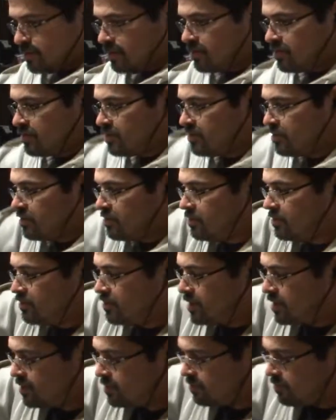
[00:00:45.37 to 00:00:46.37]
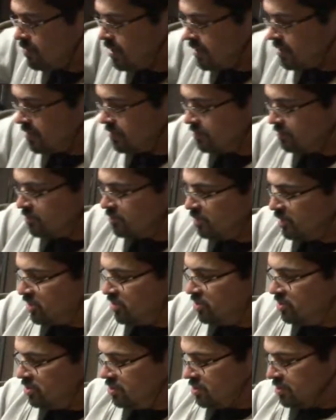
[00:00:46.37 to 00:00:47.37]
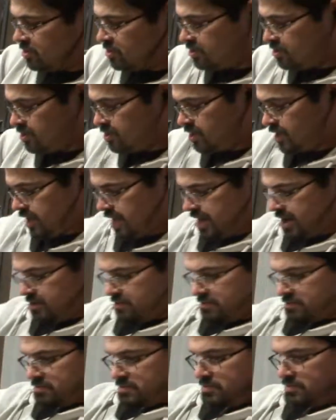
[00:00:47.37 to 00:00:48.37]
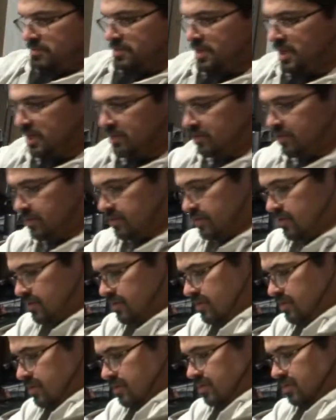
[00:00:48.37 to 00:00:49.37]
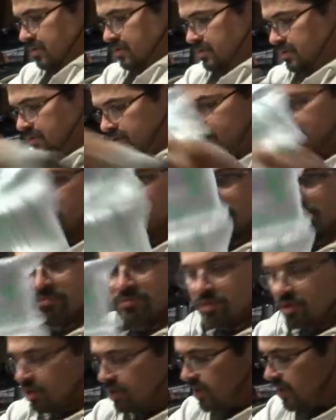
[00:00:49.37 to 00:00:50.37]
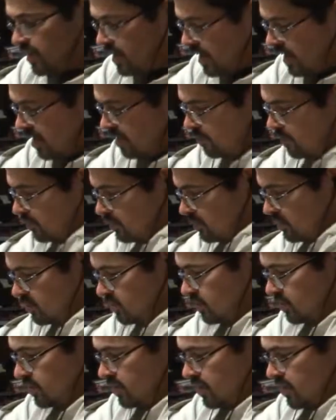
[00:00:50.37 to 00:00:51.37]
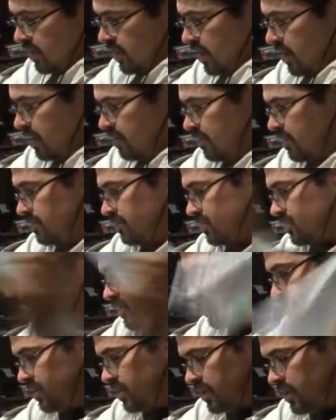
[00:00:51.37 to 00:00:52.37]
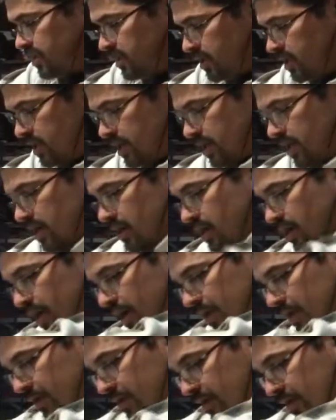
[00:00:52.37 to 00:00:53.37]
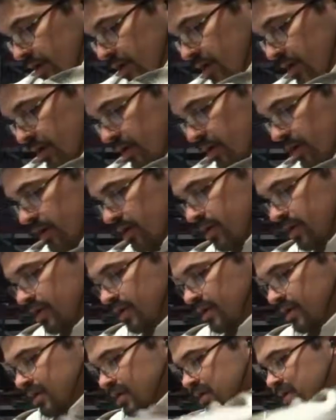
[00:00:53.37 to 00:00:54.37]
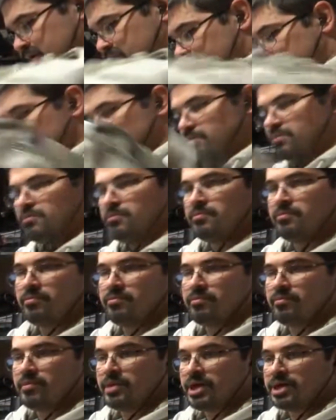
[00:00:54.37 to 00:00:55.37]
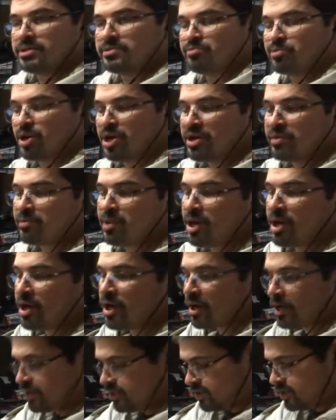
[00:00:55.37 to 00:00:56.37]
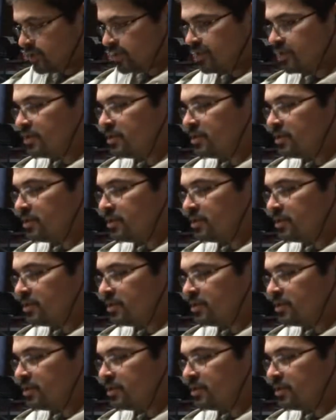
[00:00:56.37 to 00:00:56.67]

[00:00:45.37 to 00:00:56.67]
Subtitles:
Good old rock auto special. Ah, wow. More air bubbles. Air bubbles. Alright. Well, that's brake pads.